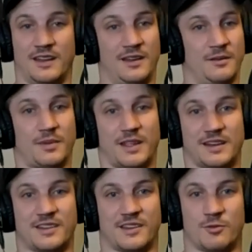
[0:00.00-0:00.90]
Blanked on
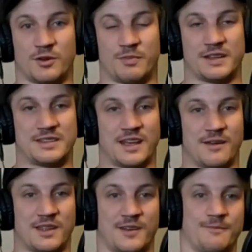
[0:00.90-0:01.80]
the word big time there.